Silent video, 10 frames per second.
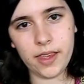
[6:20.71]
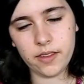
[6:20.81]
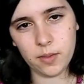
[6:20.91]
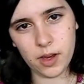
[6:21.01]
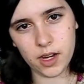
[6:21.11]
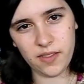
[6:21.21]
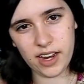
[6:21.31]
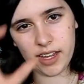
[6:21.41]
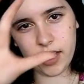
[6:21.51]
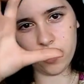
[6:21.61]
make some
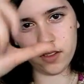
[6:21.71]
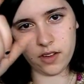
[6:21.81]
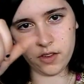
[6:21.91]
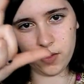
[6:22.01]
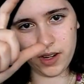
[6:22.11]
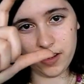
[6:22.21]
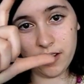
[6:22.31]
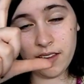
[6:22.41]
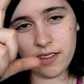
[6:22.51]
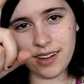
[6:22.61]
automatic counters where you
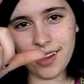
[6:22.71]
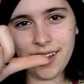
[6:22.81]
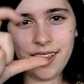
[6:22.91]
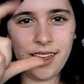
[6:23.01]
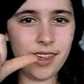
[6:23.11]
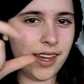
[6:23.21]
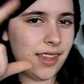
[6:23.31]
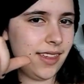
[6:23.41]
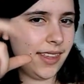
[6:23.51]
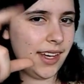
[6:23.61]
just click
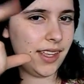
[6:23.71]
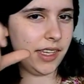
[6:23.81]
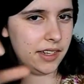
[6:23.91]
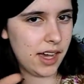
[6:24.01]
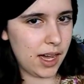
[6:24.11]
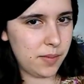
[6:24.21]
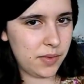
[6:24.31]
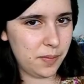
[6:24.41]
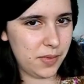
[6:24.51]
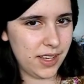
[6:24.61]
the thing at the top,
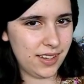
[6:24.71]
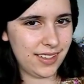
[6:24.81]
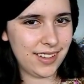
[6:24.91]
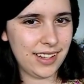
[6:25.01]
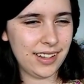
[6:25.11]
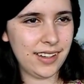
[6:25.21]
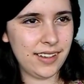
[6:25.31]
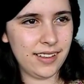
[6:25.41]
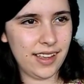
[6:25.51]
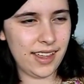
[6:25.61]
but
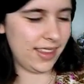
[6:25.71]
I